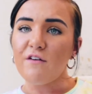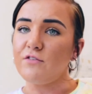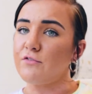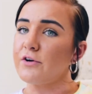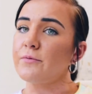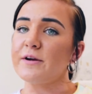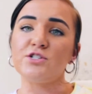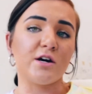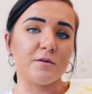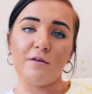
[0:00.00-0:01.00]
Feel free to
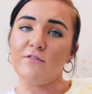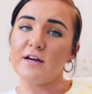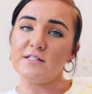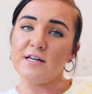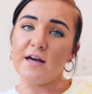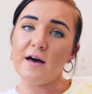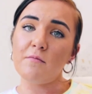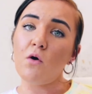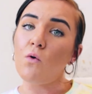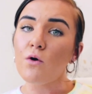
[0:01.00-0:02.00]
reach out to me via
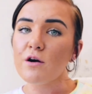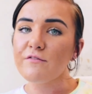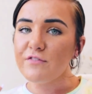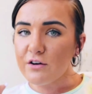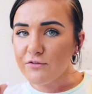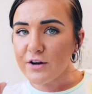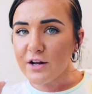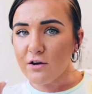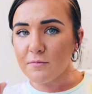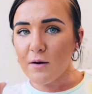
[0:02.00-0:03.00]
DM, or feel free to
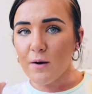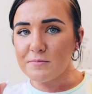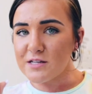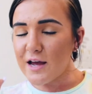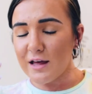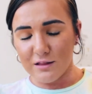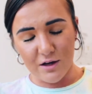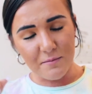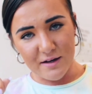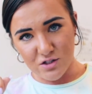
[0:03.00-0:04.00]
go to my website and
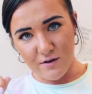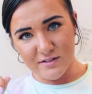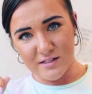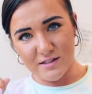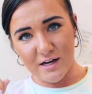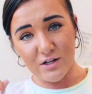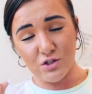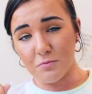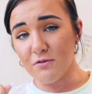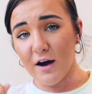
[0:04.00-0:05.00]
look at my services that I
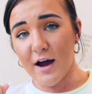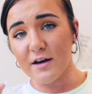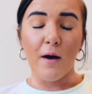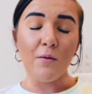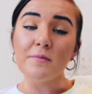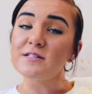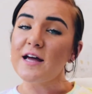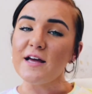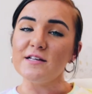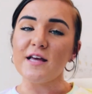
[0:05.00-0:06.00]
do provide. My
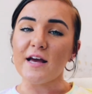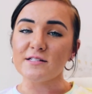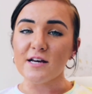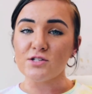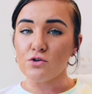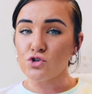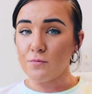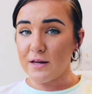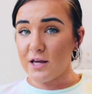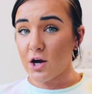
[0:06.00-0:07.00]
website is
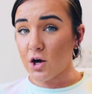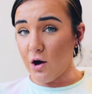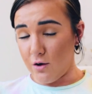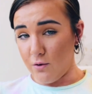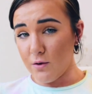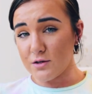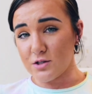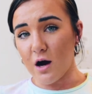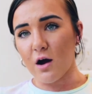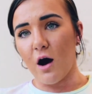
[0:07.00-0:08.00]

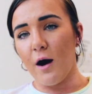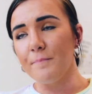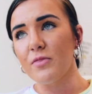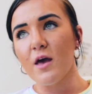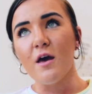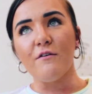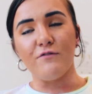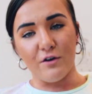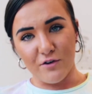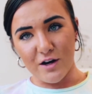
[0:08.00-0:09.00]
antisocialmediaco.com.
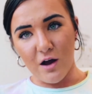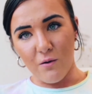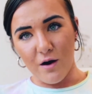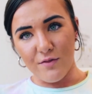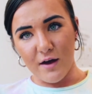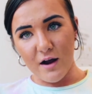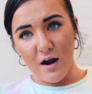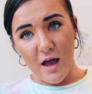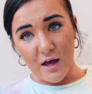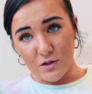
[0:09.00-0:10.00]
Feel free to go on
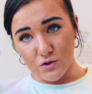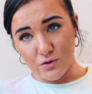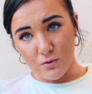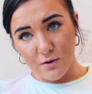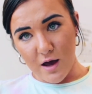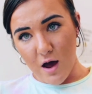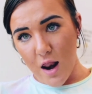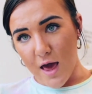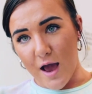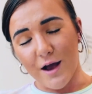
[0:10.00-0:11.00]
there and scroll
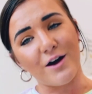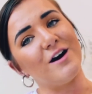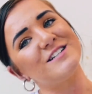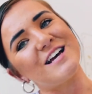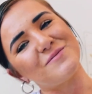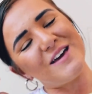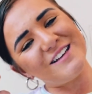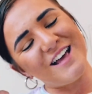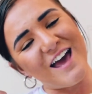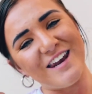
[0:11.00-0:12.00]
down and contact
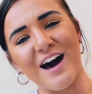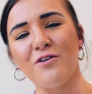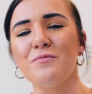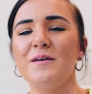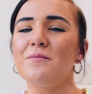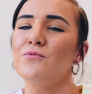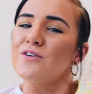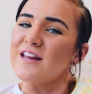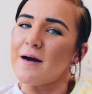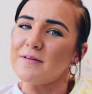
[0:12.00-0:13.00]
me, and I would be
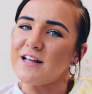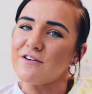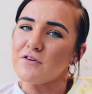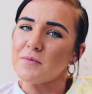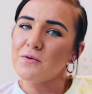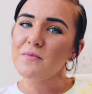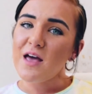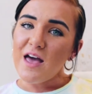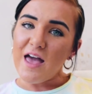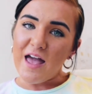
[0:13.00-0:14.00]
more than happy to hear from you.
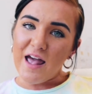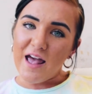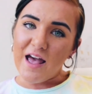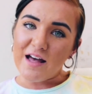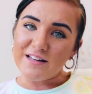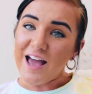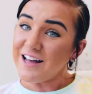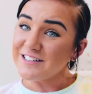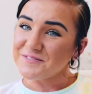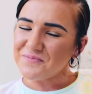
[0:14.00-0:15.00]
And yeah,
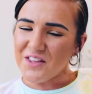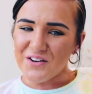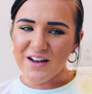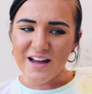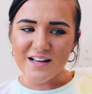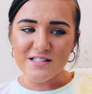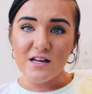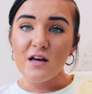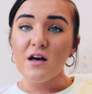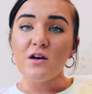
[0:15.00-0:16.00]
okay
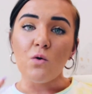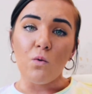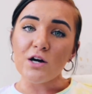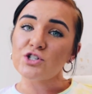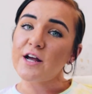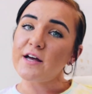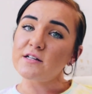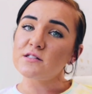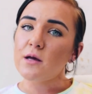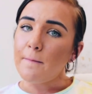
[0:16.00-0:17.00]
guys, wash your
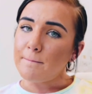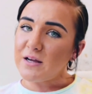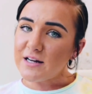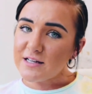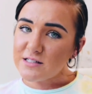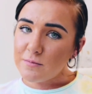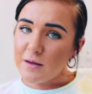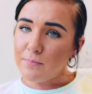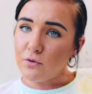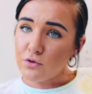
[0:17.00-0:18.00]
hands, be nice to
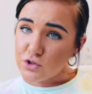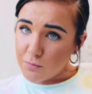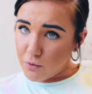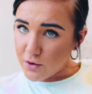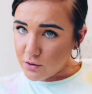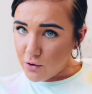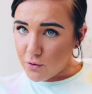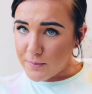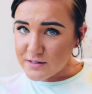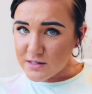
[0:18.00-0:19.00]
people, support your
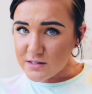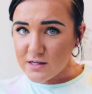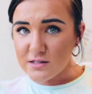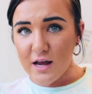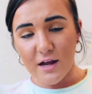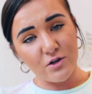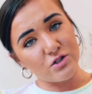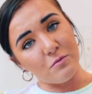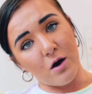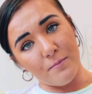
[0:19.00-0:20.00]
local businesses and your
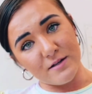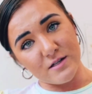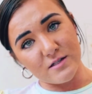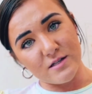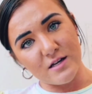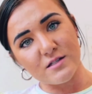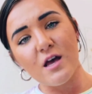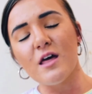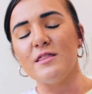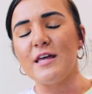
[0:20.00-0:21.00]
small
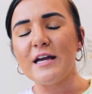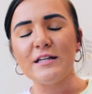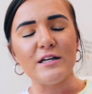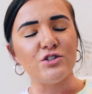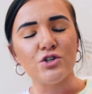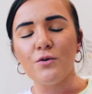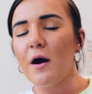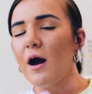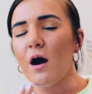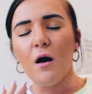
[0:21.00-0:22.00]
businesses. They need you
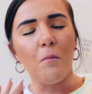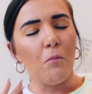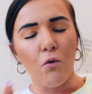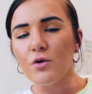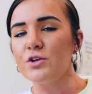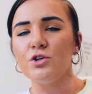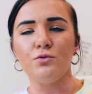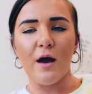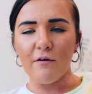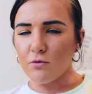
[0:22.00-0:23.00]
more than
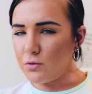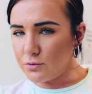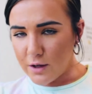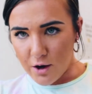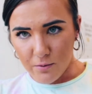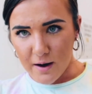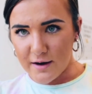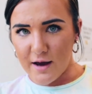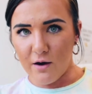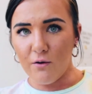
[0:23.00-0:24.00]
you ever will know right
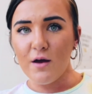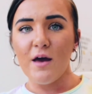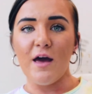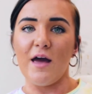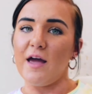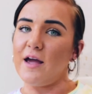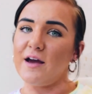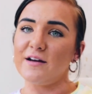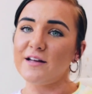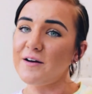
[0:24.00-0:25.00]
now.
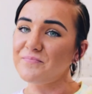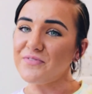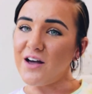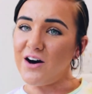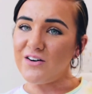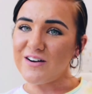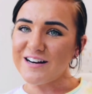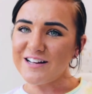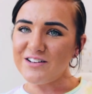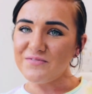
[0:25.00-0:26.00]
And yeah,
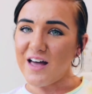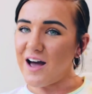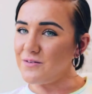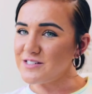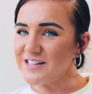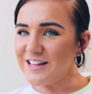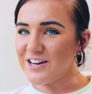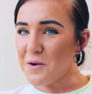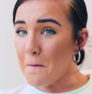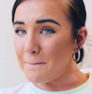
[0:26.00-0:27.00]
alrighty y'all, I will see you
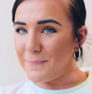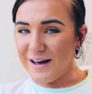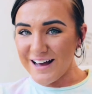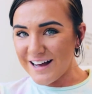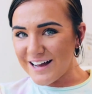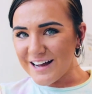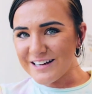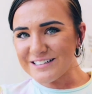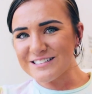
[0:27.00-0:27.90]
later. Bye.